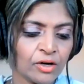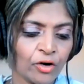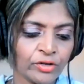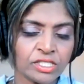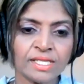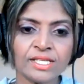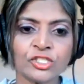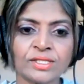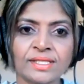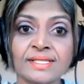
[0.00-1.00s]

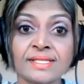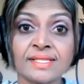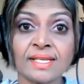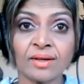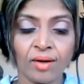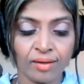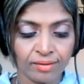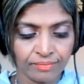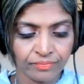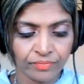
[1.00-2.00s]
Origination is Senegal
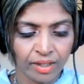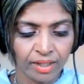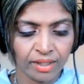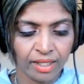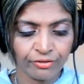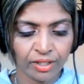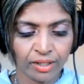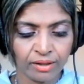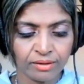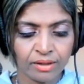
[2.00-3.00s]
in
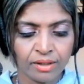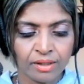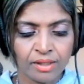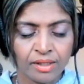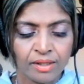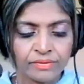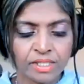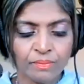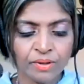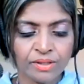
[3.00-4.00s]
Africa. The
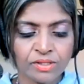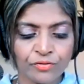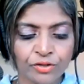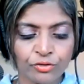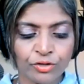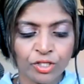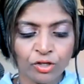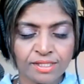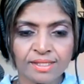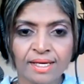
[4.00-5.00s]
temple is of the
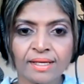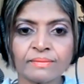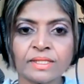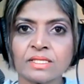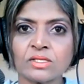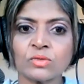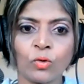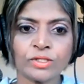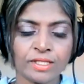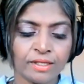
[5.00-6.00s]
griots, the element is
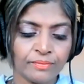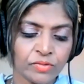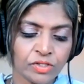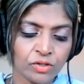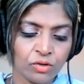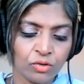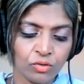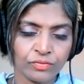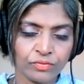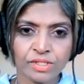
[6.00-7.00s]
water.
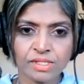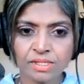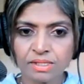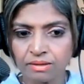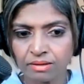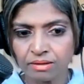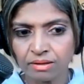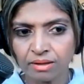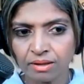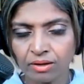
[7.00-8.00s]
So this
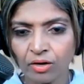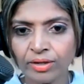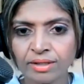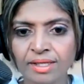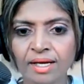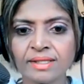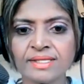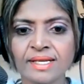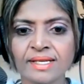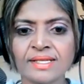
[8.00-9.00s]
oracle card
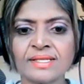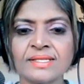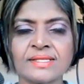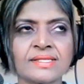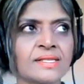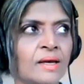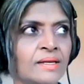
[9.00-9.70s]
deck is